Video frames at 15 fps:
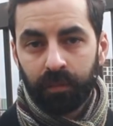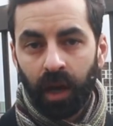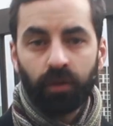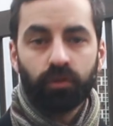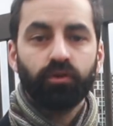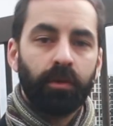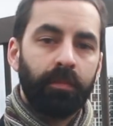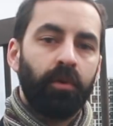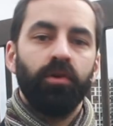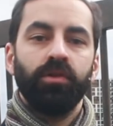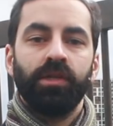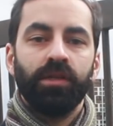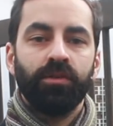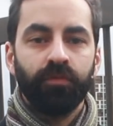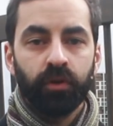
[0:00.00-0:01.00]

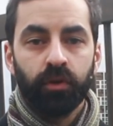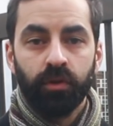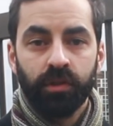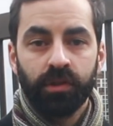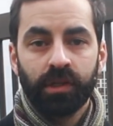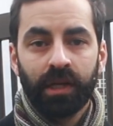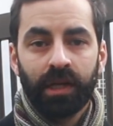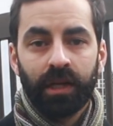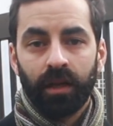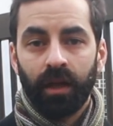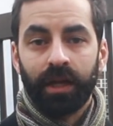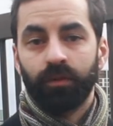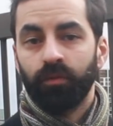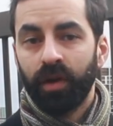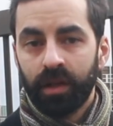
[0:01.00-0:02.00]
ultra-processed foods,
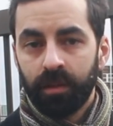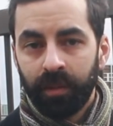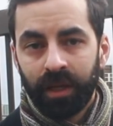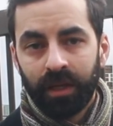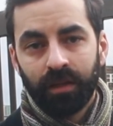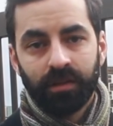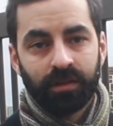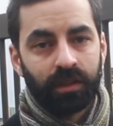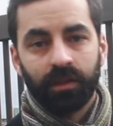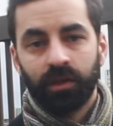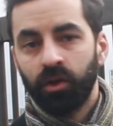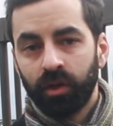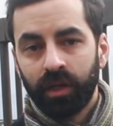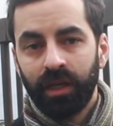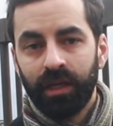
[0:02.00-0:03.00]
like ready meals and
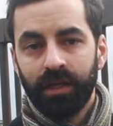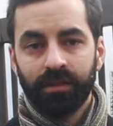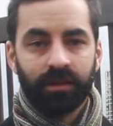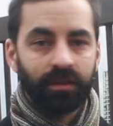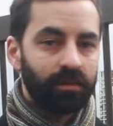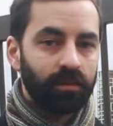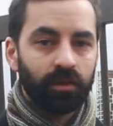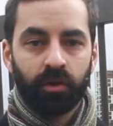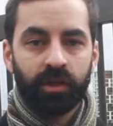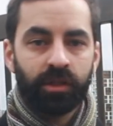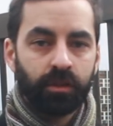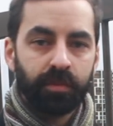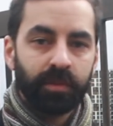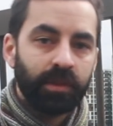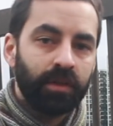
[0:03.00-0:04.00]
cookies and
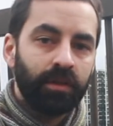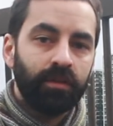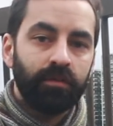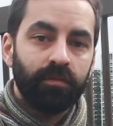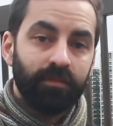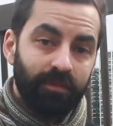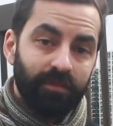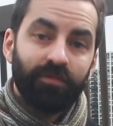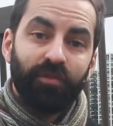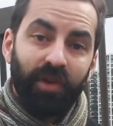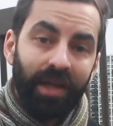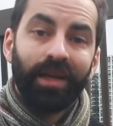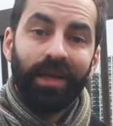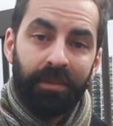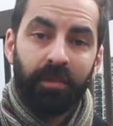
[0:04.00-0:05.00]
crisps and
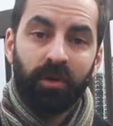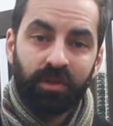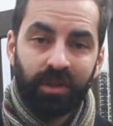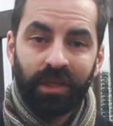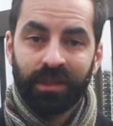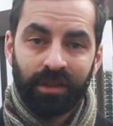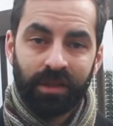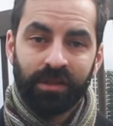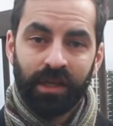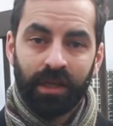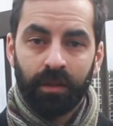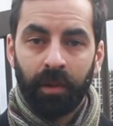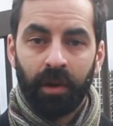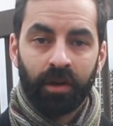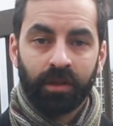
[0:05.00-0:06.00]
frankly, most things I see
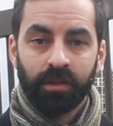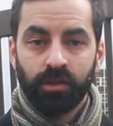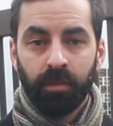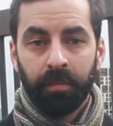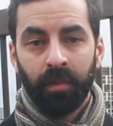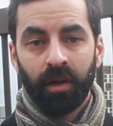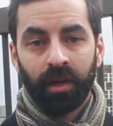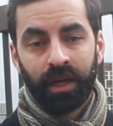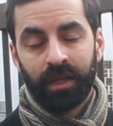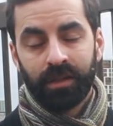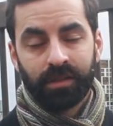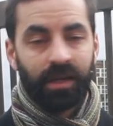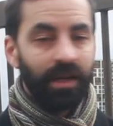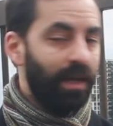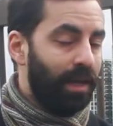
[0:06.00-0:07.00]
in American
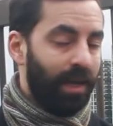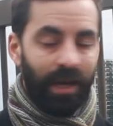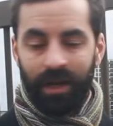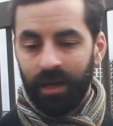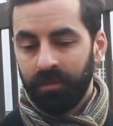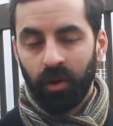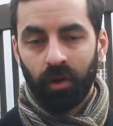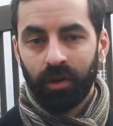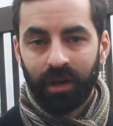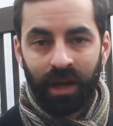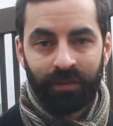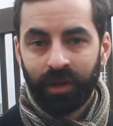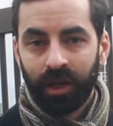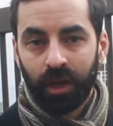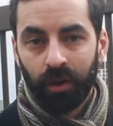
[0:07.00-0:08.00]
supermarkets, and I'm not
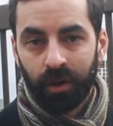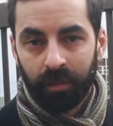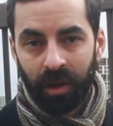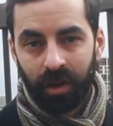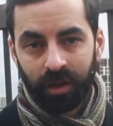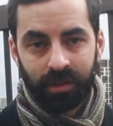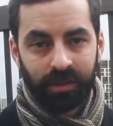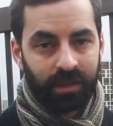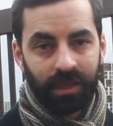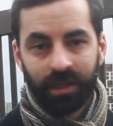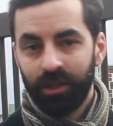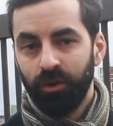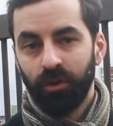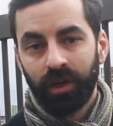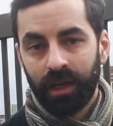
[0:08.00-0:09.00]
having a go at Americans
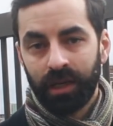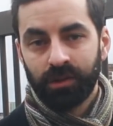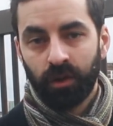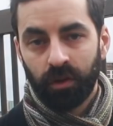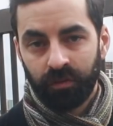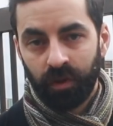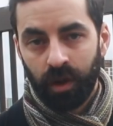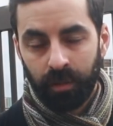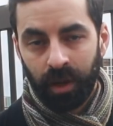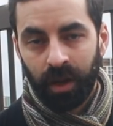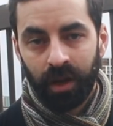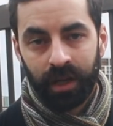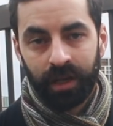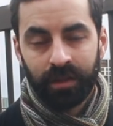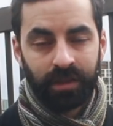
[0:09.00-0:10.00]
here, UK is not far
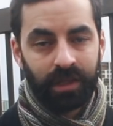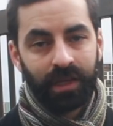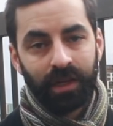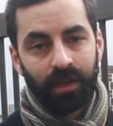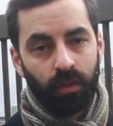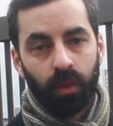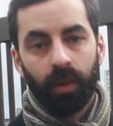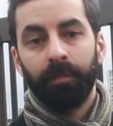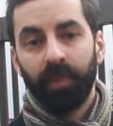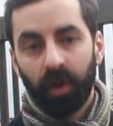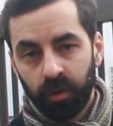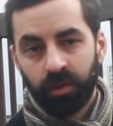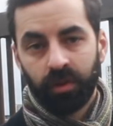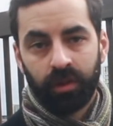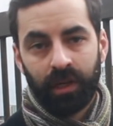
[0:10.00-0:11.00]
behind. We're
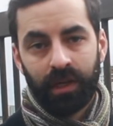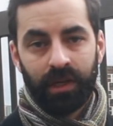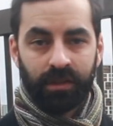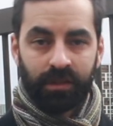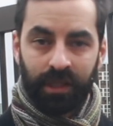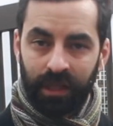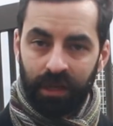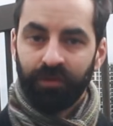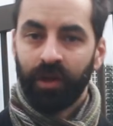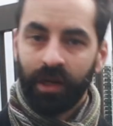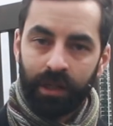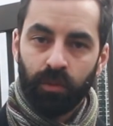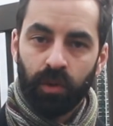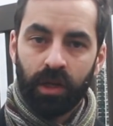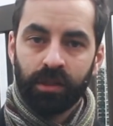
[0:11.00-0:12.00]
both
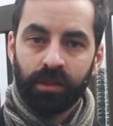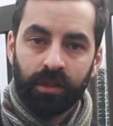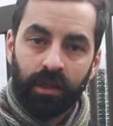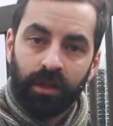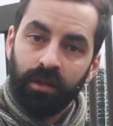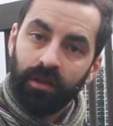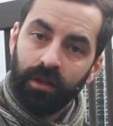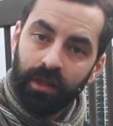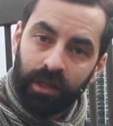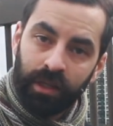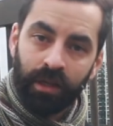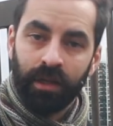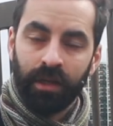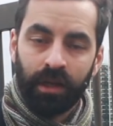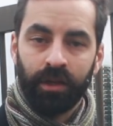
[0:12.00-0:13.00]
significantly worse than
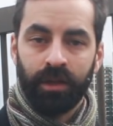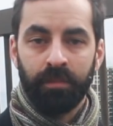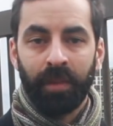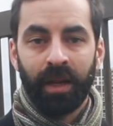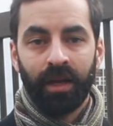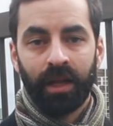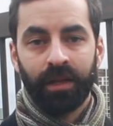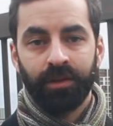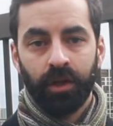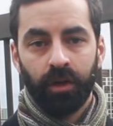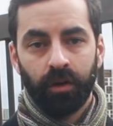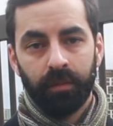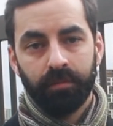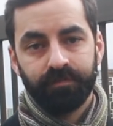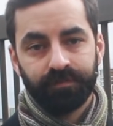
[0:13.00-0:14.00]
in mainland
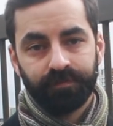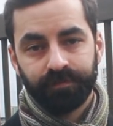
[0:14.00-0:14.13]
Europe.